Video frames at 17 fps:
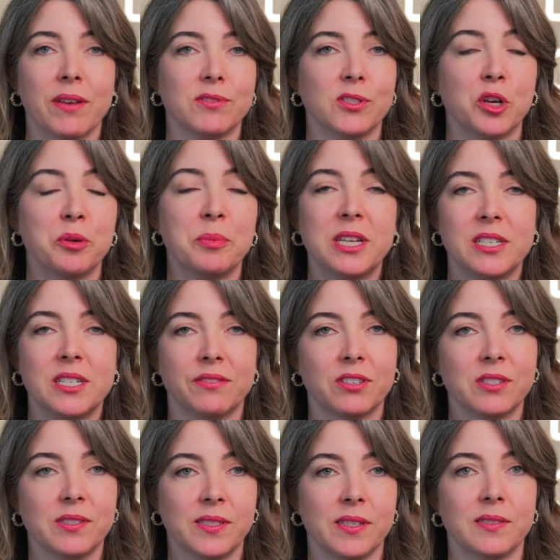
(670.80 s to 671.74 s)
have so many
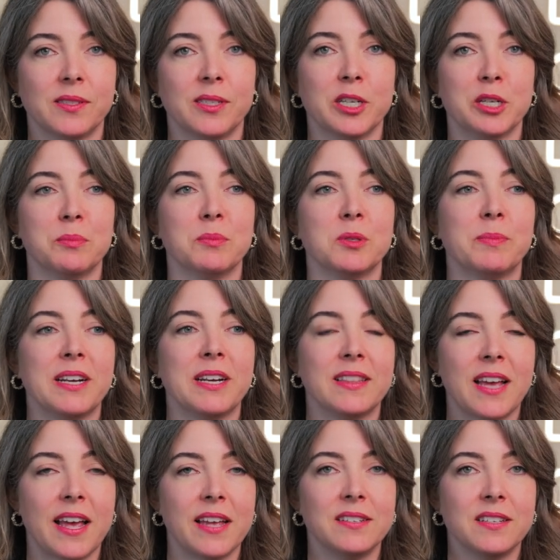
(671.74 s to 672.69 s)
different systems, but at
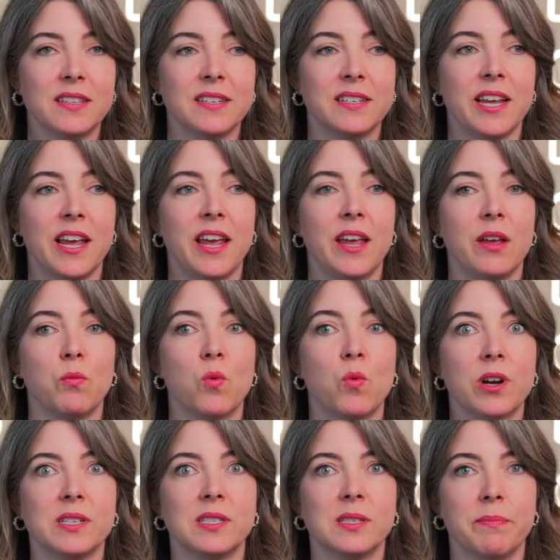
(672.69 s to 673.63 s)
the end of the day,
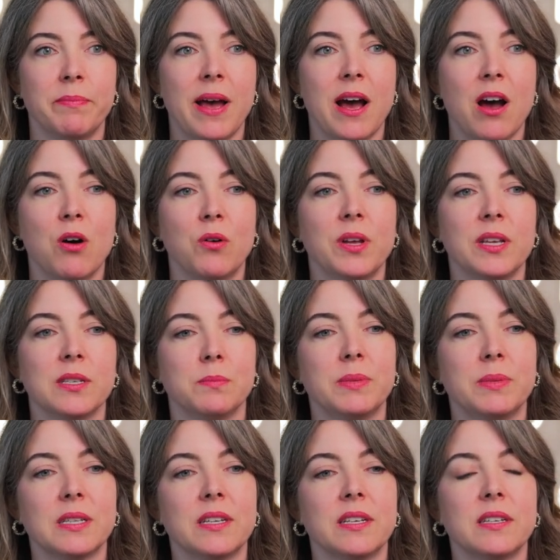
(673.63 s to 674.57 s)
what it's about is
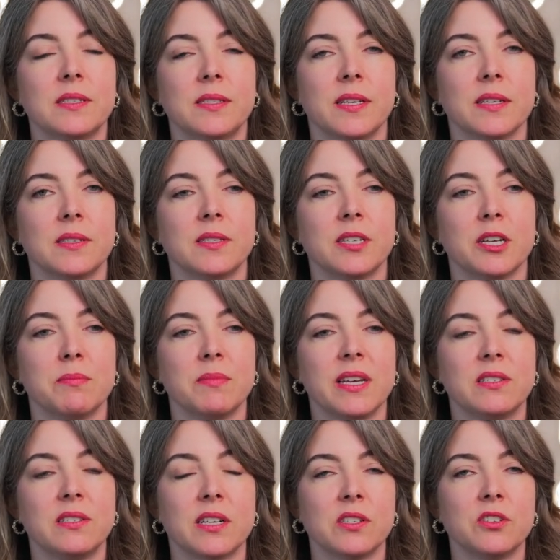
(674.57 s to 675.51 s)
building a system
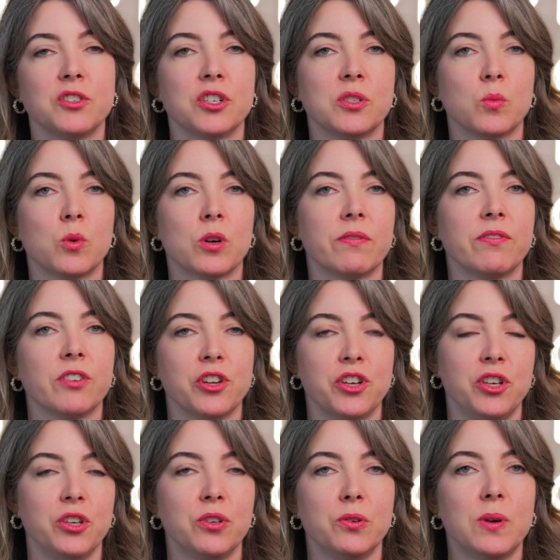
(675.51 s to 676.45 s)
that doesn't just work for
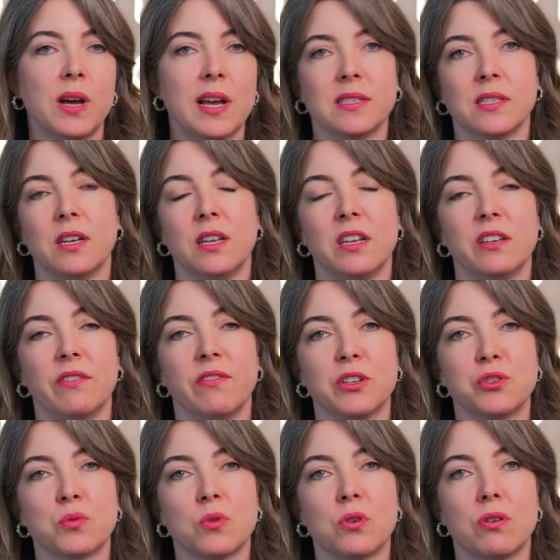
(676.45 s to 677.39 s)
you as an
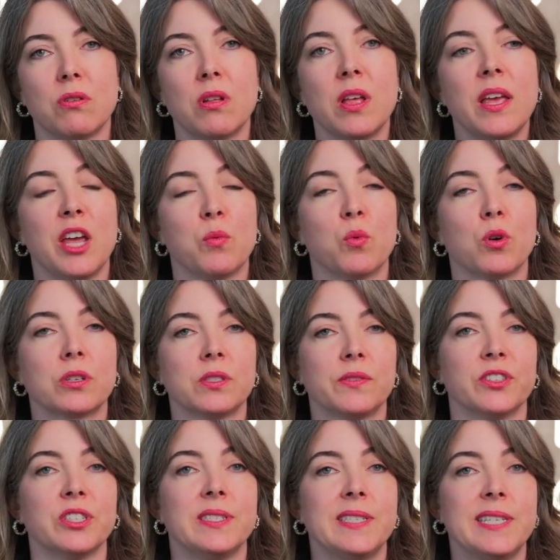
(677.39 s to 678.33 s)
individual, it works
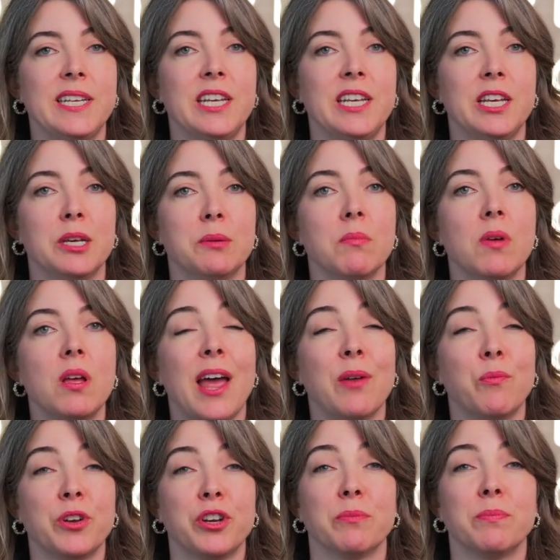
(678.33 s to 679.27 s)
for a team.
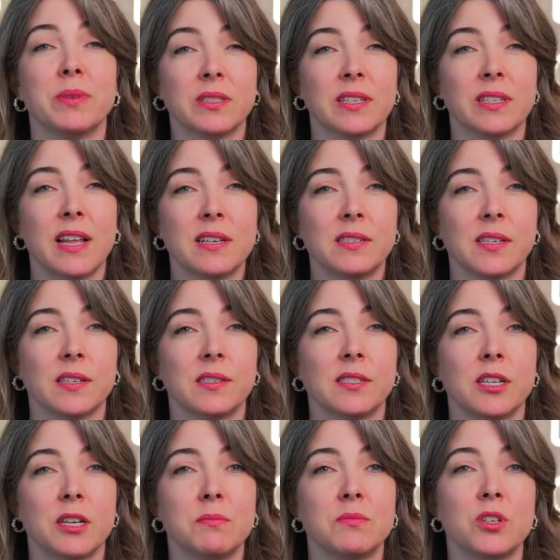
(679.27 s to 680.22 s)
And when you're building that
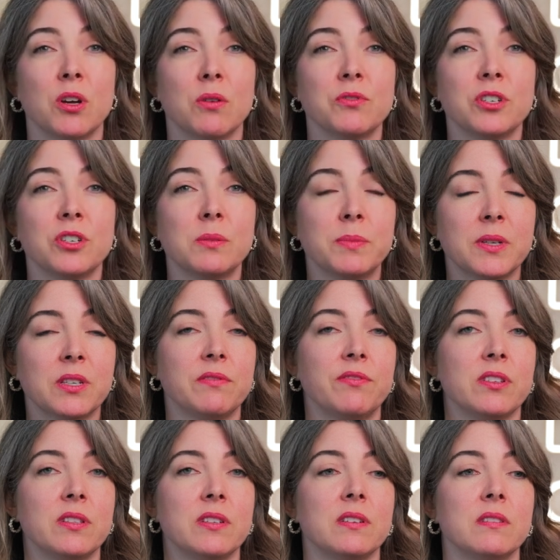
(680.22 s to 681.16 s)
system, don't just build
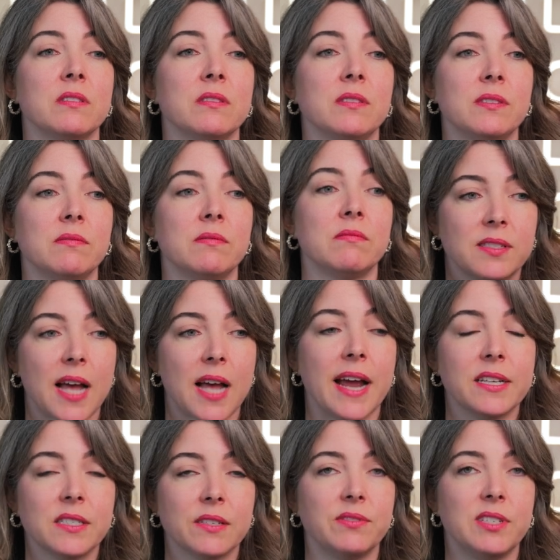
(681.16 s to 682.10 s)
for the
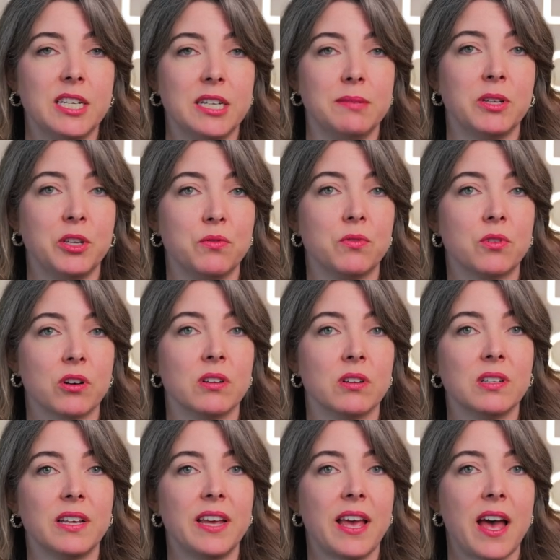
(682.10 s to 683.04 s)
size of team that you
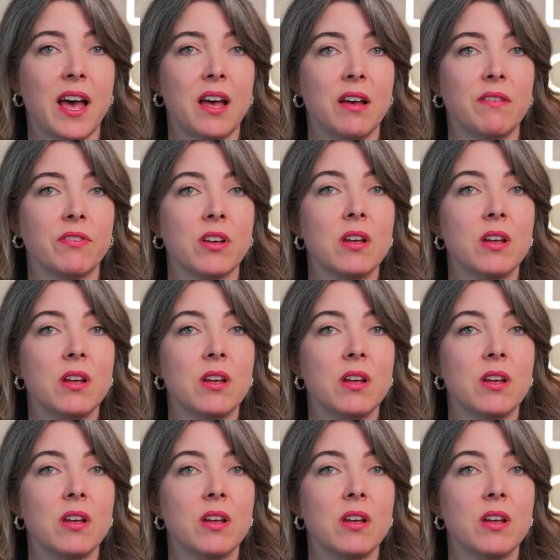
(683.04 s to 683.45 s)
currently have.